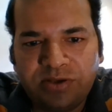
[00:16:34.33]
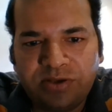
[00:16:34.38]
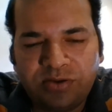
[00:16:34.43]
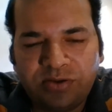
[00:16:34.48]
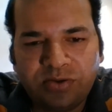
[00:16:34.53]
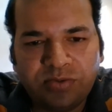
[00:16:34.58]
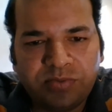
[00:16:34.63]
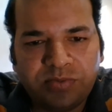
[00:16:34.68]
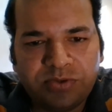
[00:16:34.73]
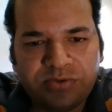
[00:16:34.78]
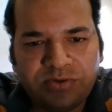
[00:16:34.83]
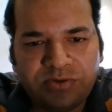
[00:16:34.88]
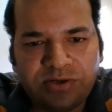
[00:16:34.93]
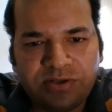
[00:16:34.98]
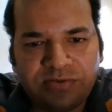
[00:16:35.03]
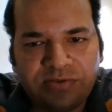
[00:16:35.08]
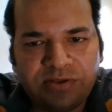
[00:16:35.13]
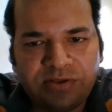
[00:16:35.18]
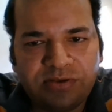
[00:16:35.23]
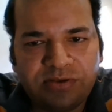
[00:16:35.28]
new
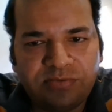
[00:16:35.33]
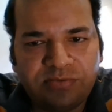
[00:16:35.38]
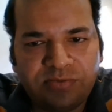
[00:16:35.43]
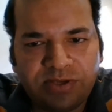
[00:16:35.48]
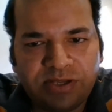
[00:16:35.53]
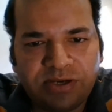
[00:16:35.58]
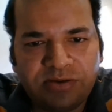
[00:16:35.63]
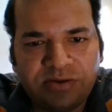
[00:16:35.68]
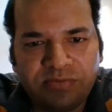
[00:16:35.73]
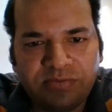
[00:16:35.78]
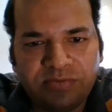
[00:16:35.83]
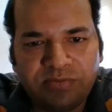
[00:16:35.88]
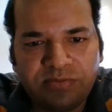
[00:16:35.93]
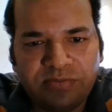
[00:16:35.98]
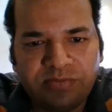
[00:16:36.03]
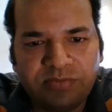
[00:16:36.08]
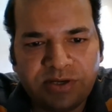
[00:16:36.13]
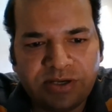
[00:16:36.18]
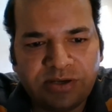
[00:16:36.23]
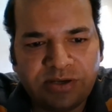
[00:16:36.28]
opportunities there we are
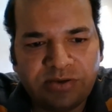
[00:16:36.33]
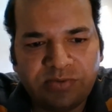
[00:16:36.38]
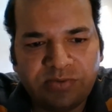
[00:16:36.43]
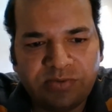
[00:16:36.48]
working